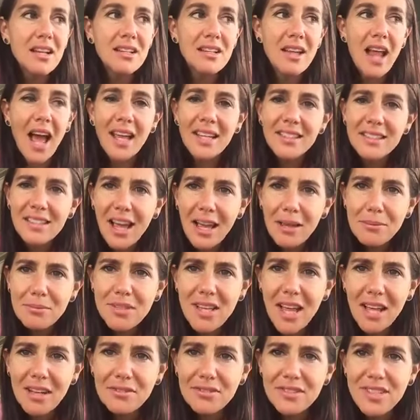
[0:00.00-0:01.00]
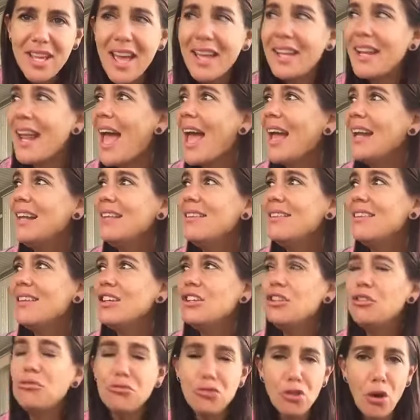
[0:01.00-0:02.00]
9 times out of 10,
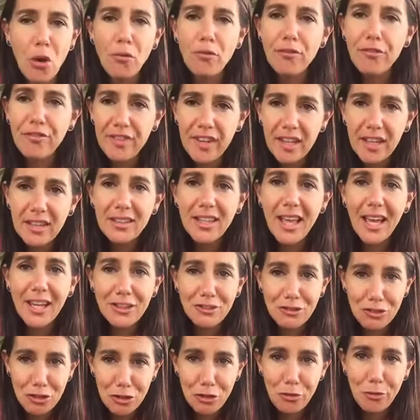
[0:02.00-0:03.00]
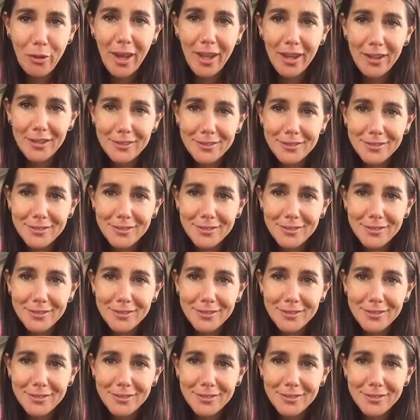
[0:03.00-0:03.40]
anything you don't feel like doing,